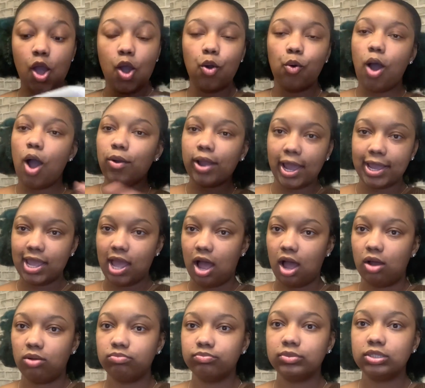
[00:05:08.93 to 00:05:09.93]
okay,
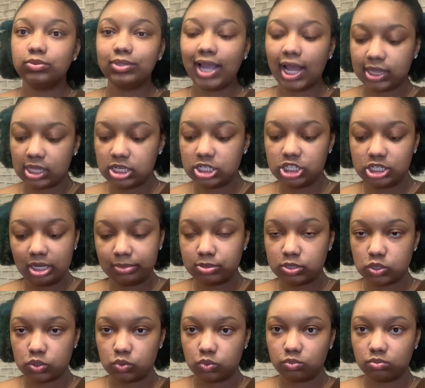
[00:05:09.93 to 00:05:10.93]
y'all, we got this
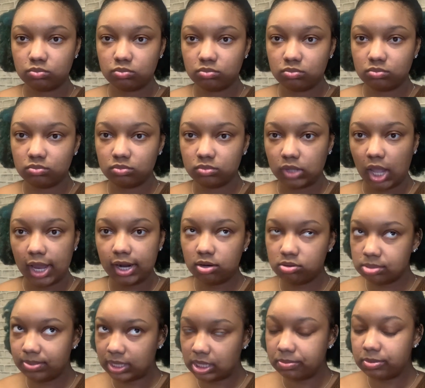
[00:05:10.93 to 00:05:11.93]
jumpsuit. I know it's
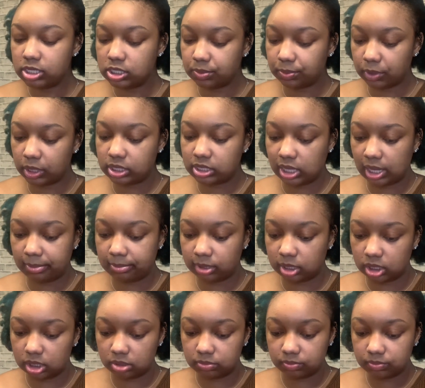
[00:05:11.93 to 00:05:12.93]
about to be springtime,
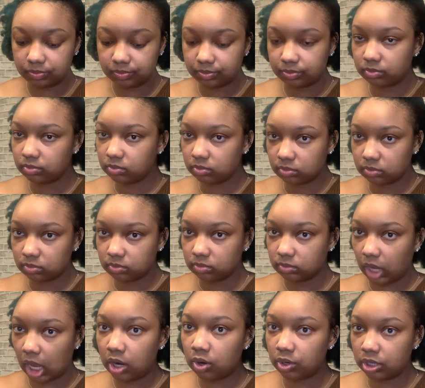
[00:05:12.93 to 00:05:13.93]
but
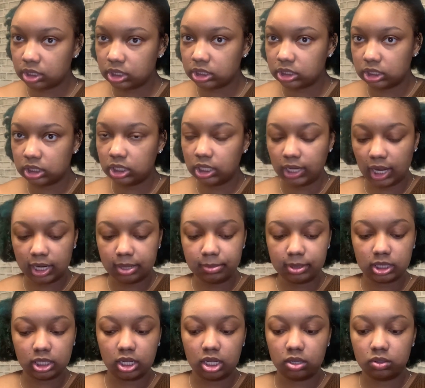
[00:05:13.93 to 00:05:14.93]
I ordered this literally like a month
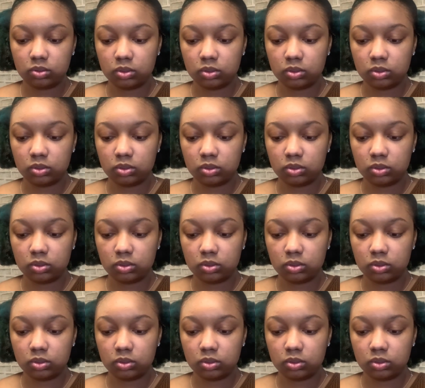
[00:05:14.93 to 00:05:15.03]
ago.